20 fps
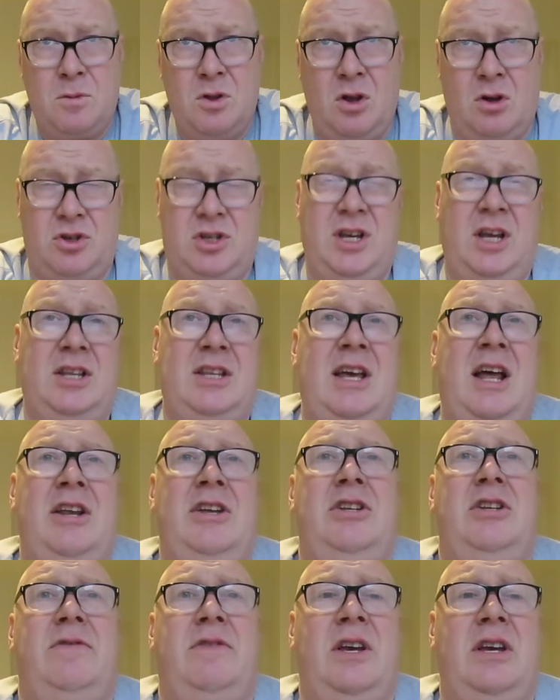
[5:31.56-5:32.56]
not saying
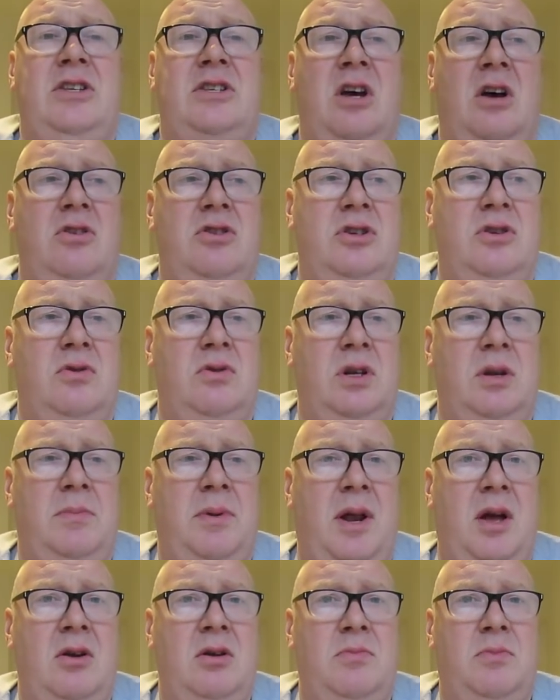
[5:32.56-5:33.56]
Danny DeVito's an ugly
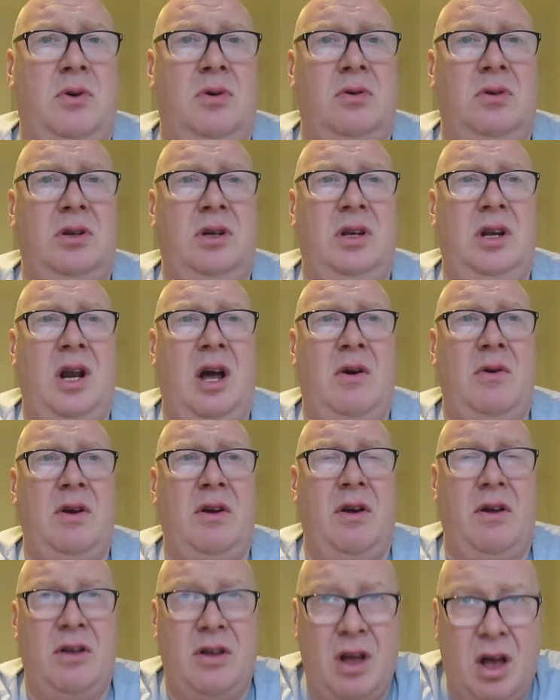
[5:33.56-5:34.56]
bloke, but, you
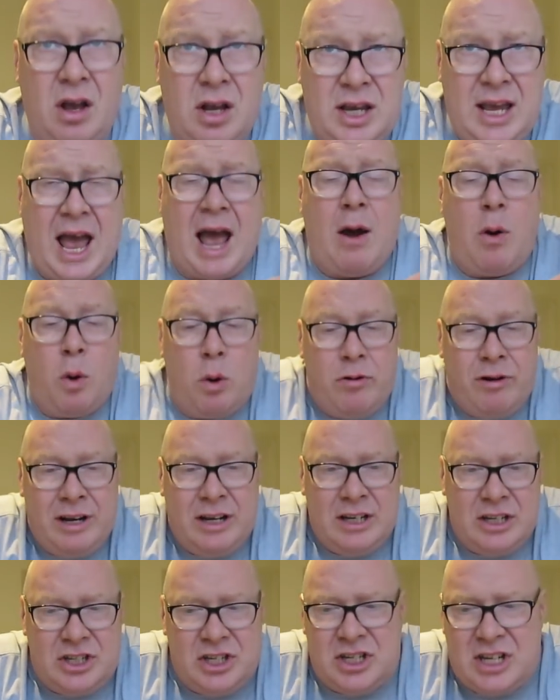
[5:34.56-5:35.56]
know, a
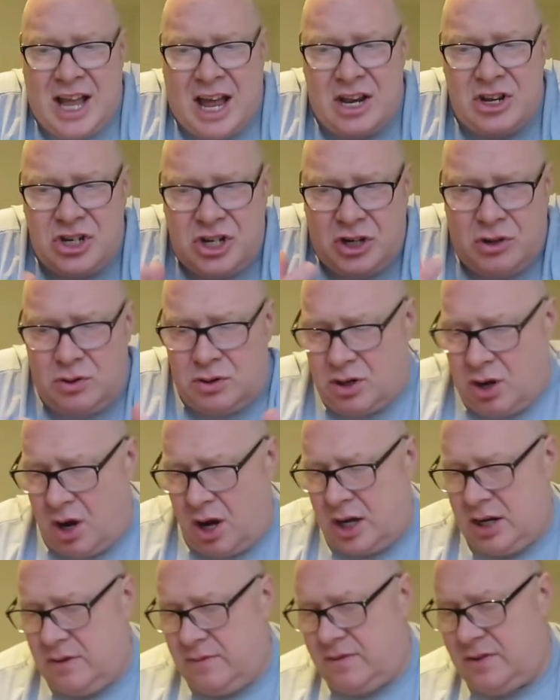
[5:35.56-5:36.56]
cowering statue
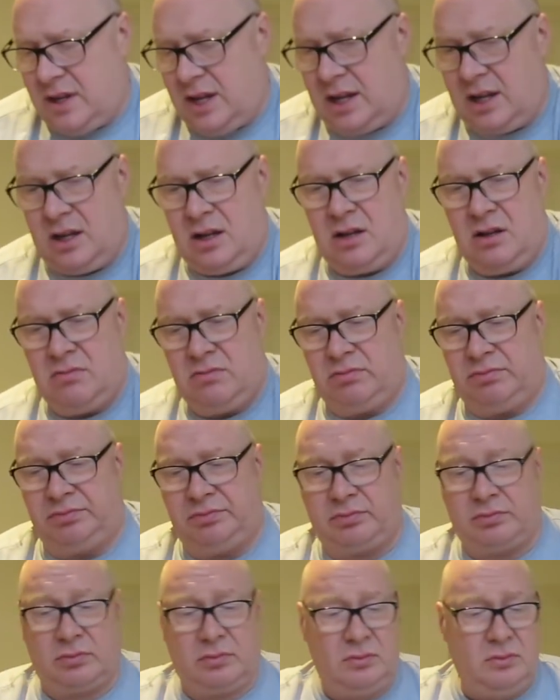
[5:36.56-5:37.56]
kind of thing.
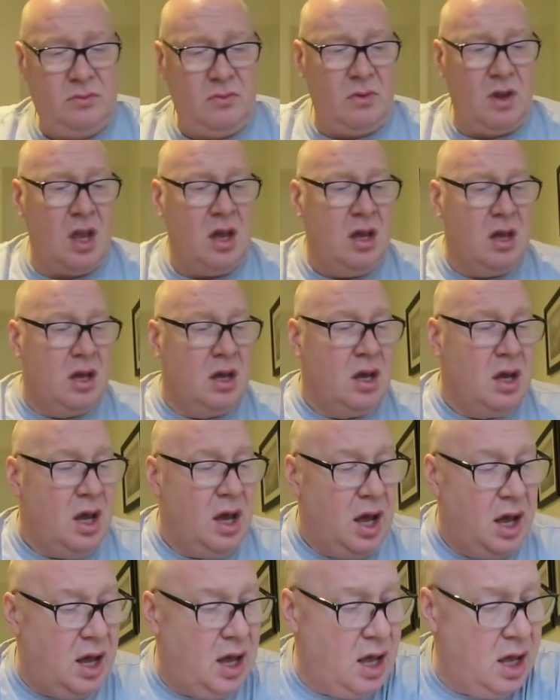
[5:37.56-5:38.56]

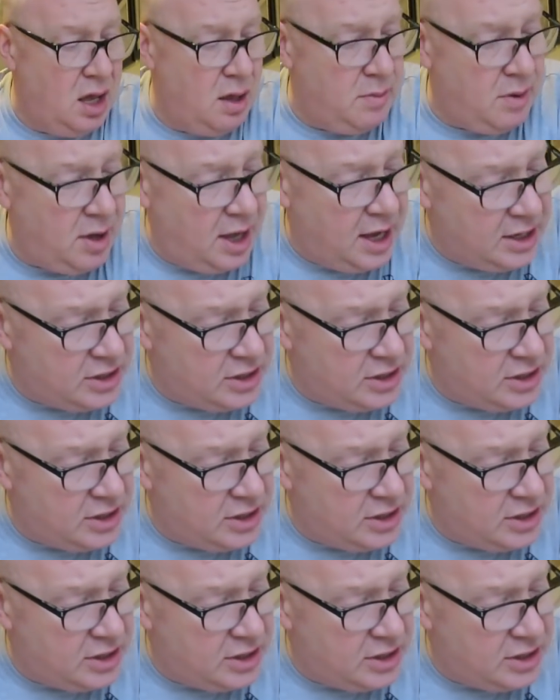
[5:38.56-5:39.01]
A